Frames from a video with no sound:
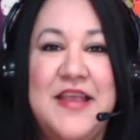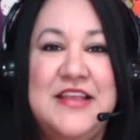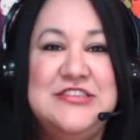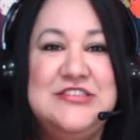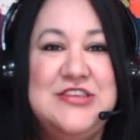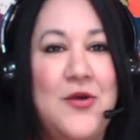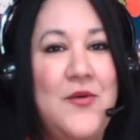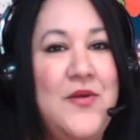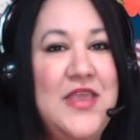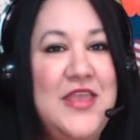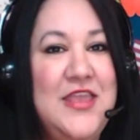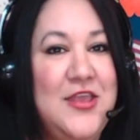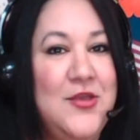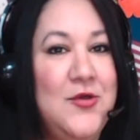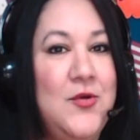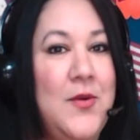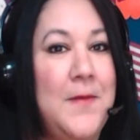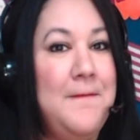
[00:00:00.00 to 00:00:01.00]
showing
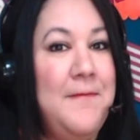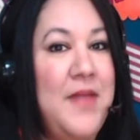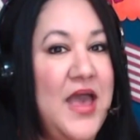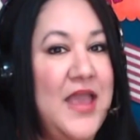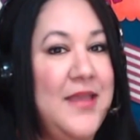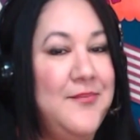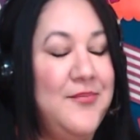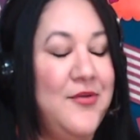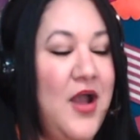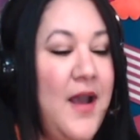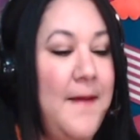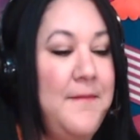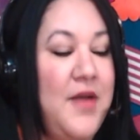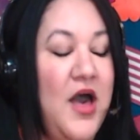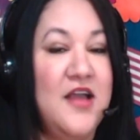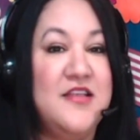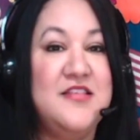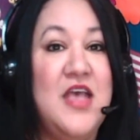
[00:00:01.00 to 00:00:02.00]
you my prop
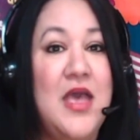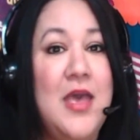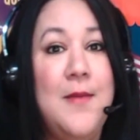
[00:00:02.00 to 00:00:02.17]
box.